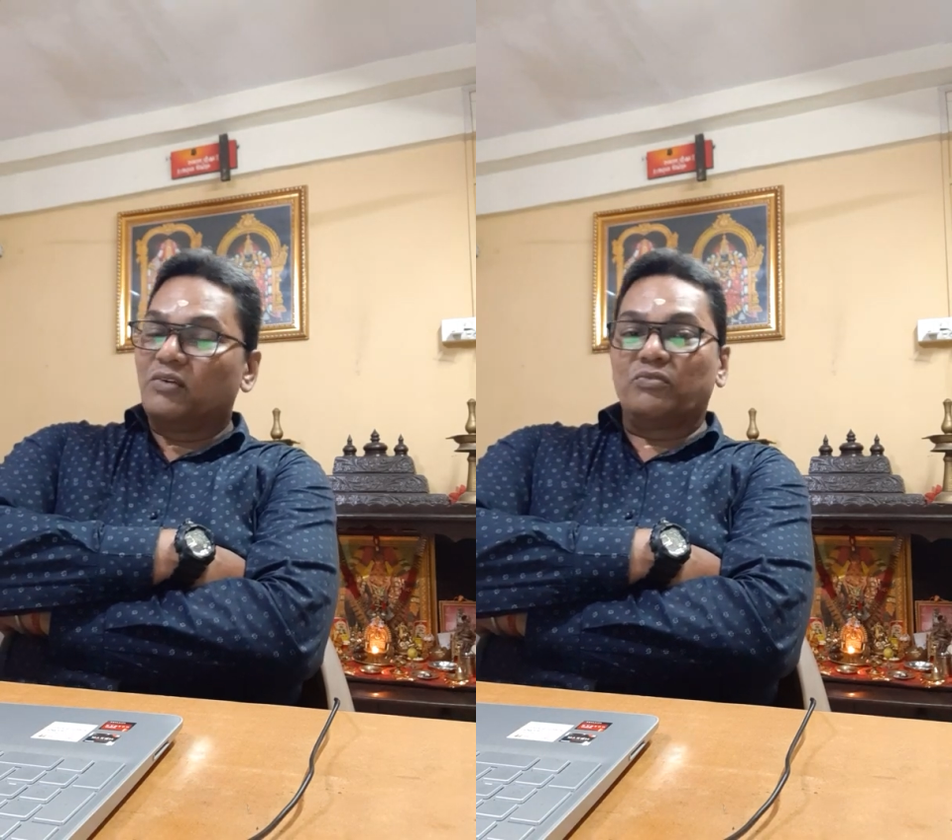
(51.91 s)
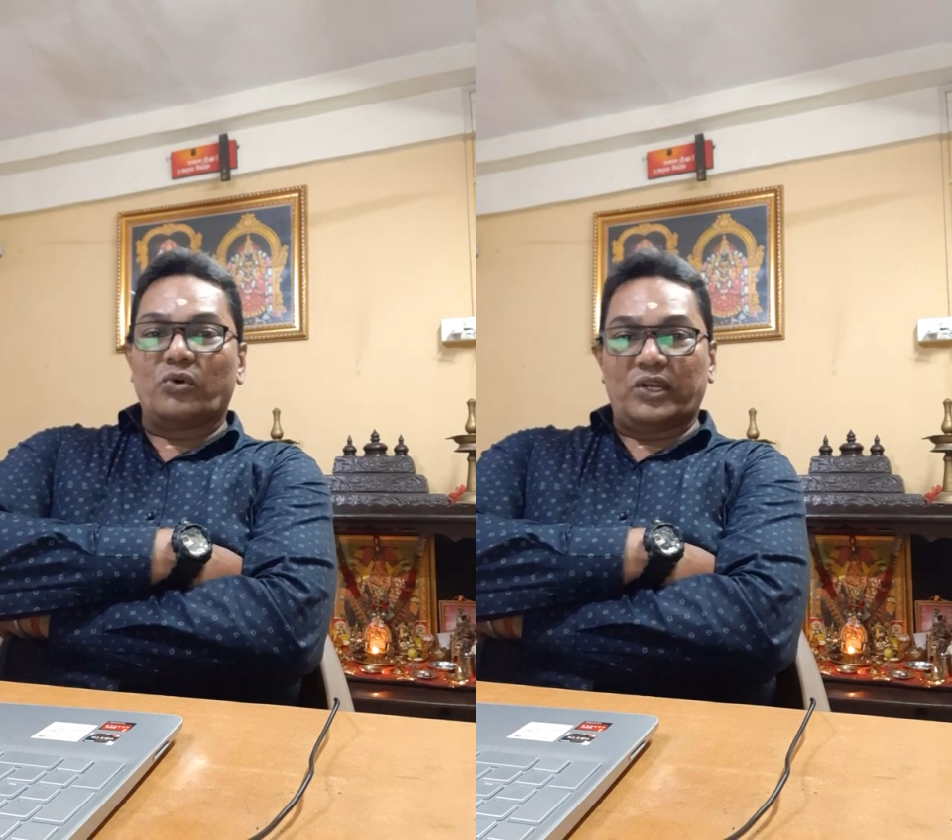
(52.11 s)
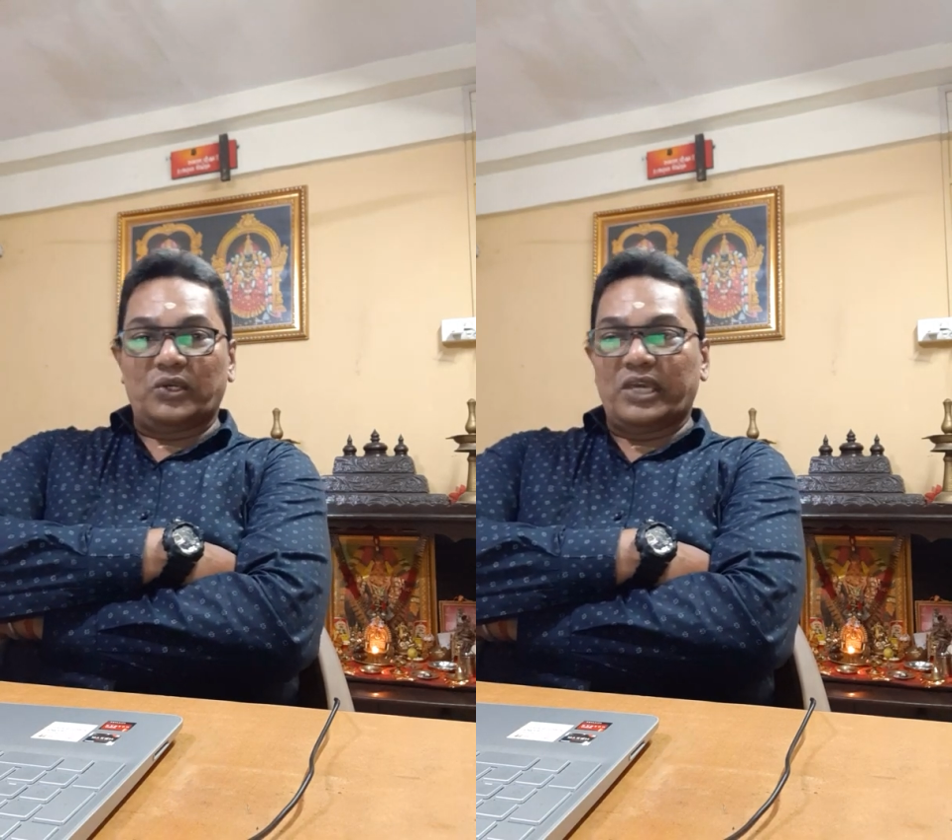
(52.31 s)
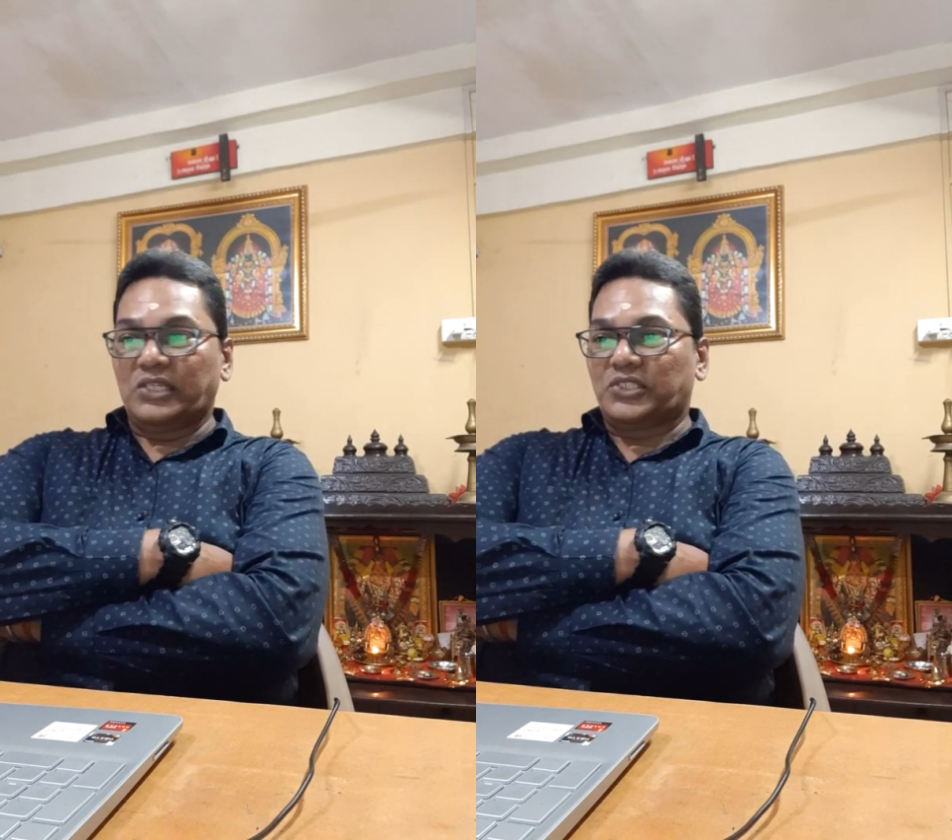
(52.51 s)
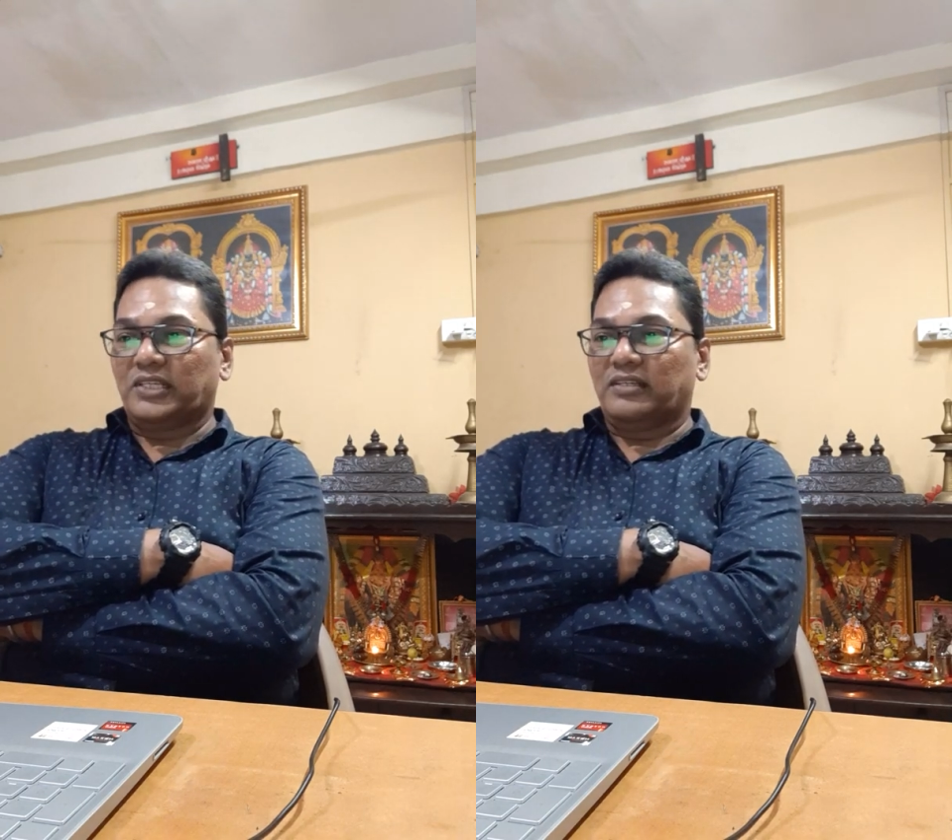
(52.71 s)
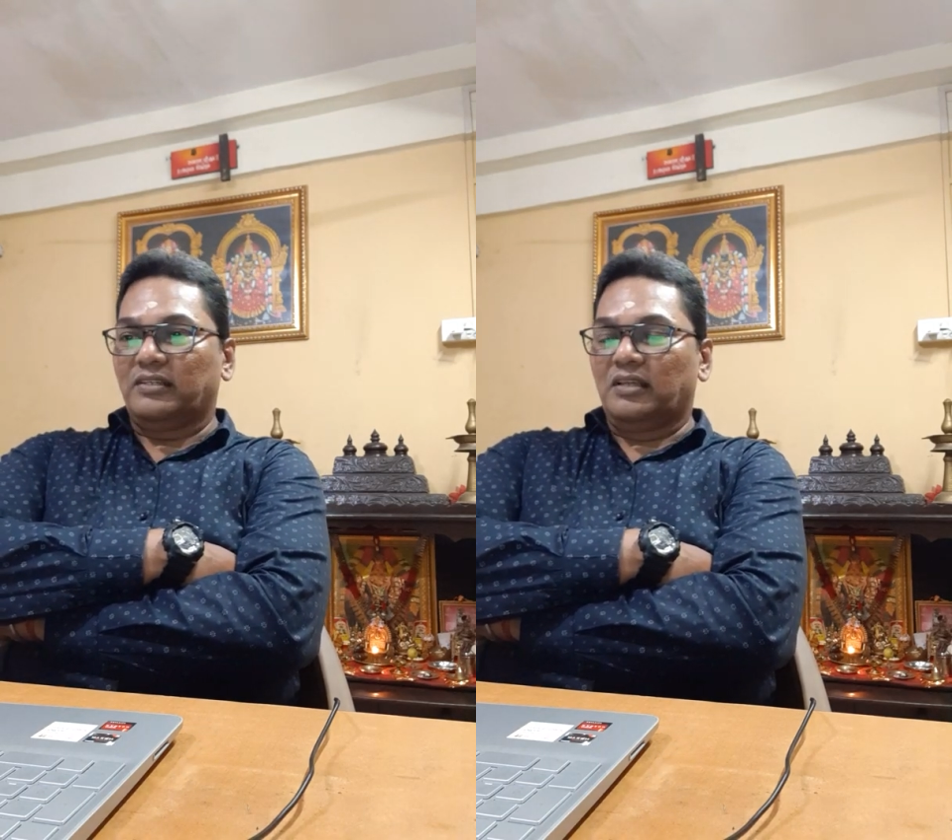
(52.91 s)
for education.